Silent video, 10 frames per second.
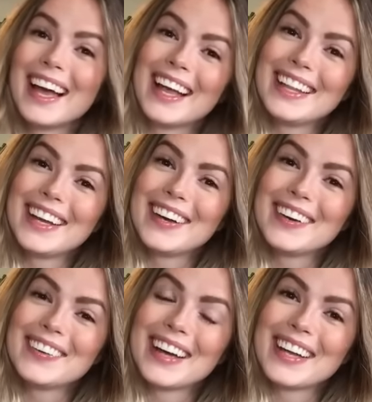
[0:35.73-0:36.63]

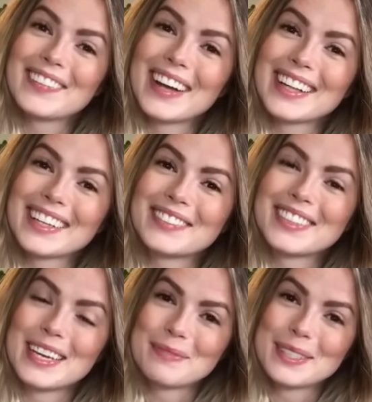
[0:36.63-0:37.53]
Hello and welcome to
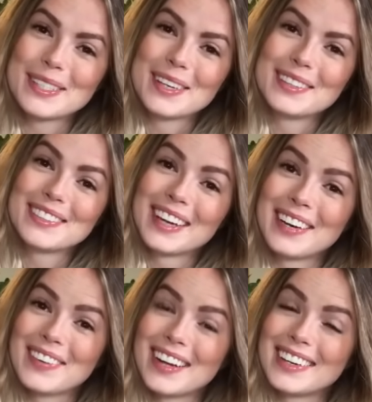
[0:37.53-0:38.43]
episode
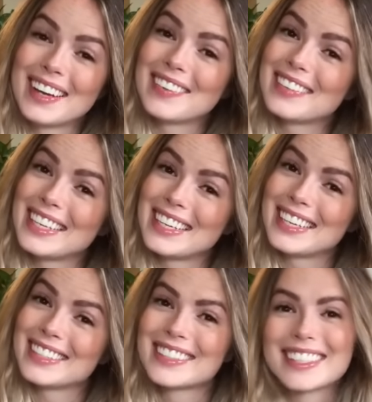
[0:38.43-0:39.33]
21 of the
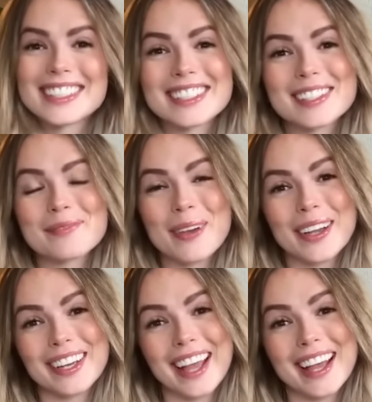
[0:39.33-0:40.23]
Knitting Traditions
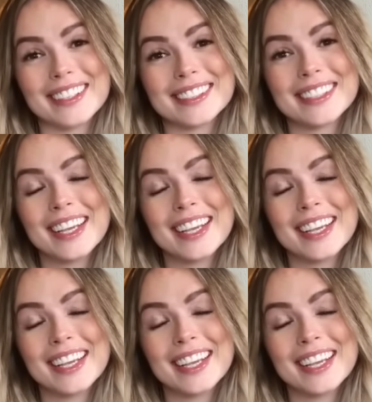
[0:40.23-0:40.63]
podcast.